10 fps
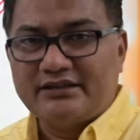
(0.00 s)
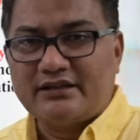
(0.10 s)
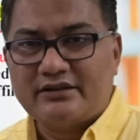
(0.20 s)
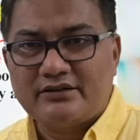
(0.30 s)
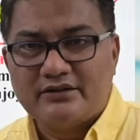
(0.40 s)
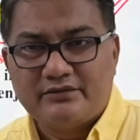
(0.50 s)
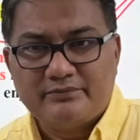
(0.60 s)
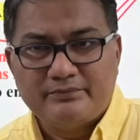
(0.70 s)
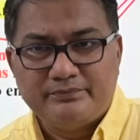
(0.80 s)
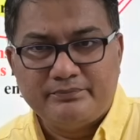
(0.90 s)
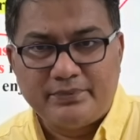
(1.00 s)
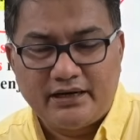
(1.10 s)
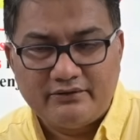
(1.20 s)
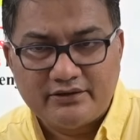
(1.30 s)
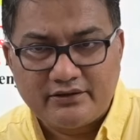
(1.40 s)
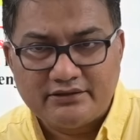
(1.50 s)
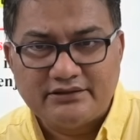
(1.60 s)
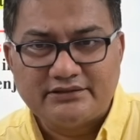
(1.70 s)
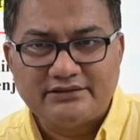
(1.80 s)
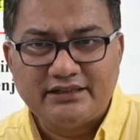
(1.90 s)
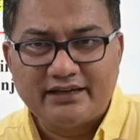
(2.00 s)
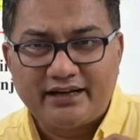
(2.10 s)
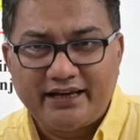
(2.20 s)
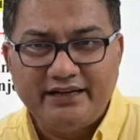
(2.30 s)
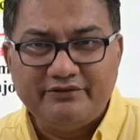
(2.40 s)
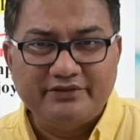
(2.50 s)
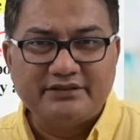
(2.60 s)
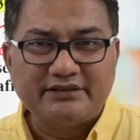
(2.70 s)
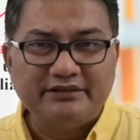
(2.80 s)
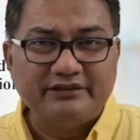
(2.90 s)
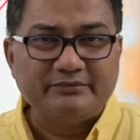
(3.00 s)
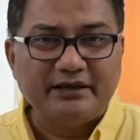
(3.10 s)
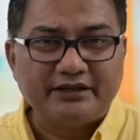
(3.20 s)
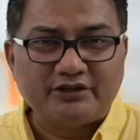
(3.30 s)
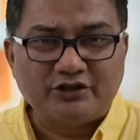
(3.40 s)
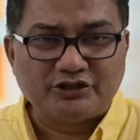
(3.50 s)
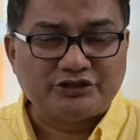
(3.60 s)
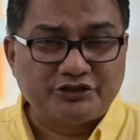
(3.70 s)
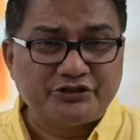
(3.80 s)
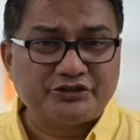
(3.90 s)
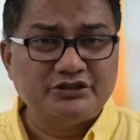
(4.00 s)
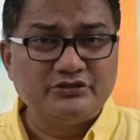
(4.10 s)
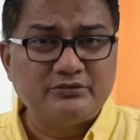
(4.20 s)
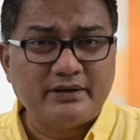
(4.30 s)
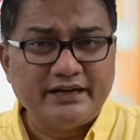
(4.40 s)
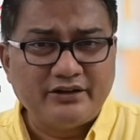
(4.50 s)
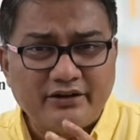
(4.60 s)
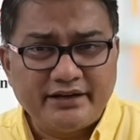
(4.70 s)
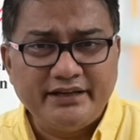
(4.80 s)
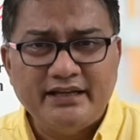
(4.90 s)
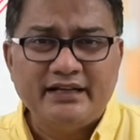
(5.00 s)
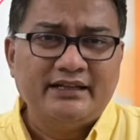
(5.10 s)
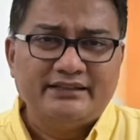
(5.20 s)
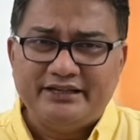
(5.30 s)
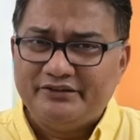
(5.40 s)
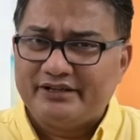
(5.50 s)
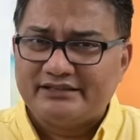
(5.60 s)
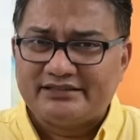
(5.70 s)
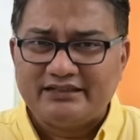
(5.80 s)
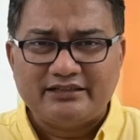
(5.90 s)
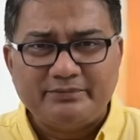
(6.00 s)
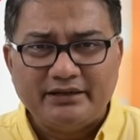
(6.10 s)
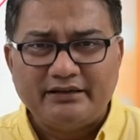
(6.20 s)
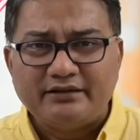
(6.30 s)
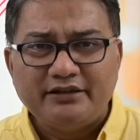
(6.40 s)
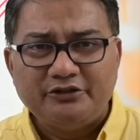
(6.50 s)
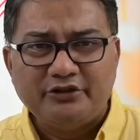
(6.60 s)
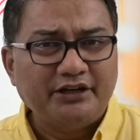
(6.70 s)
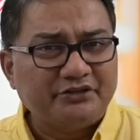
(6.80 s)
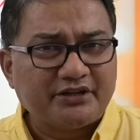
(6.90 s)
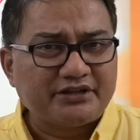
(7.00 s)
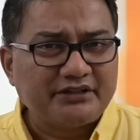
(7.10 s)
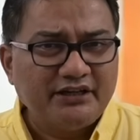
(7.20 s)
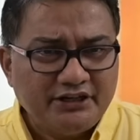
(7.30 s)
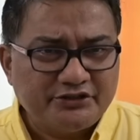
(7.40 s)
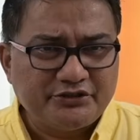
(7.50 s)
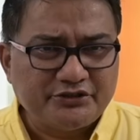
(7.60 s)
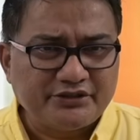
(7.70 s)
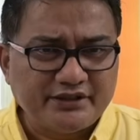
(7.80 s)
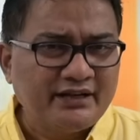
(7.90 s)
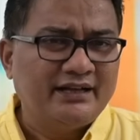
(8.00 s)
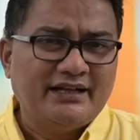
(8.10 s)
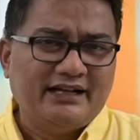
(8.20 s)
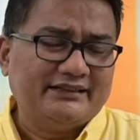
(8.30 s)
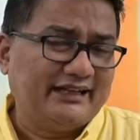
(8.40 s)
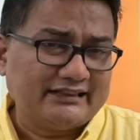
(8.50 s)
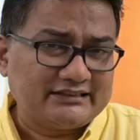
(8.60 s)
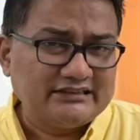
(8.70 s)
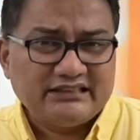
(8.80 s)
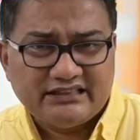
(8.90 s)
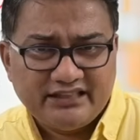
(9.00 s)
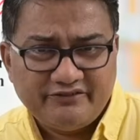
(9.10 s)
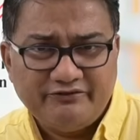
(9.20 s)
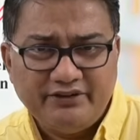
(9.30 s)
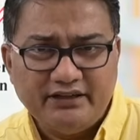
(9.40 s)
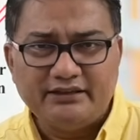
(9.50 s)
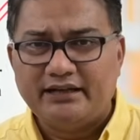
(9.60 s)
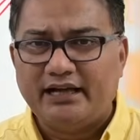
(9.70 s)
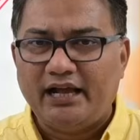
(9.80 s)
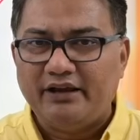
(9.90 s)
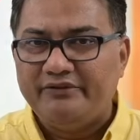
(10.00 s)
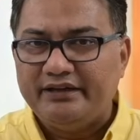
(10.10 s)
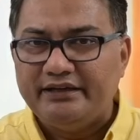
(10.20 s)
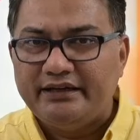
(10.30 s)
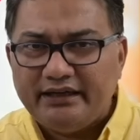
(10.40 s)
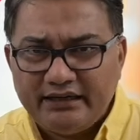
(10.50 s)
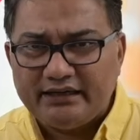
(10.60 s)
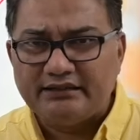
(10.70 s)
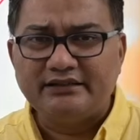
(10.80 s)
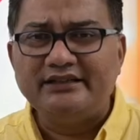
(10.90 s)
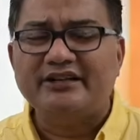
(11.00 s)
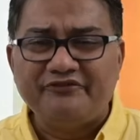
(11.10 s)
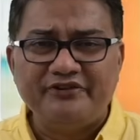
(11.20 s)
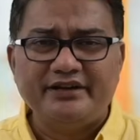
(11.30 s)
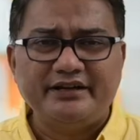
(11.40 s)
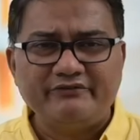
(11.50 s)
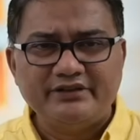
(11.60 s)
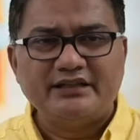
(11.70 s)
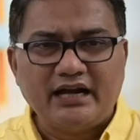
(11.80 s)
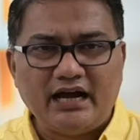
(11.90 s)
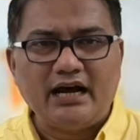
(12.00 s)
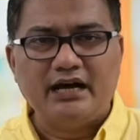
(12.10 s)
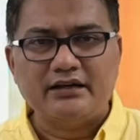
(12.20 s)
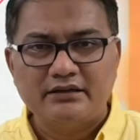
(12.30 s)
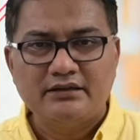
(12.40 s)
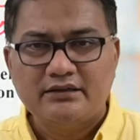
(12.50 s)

a power, or this is a right which is given by constitution to minority, that you can set up and run your educational institution. And that's the reason they feel that having NEET is interfering with our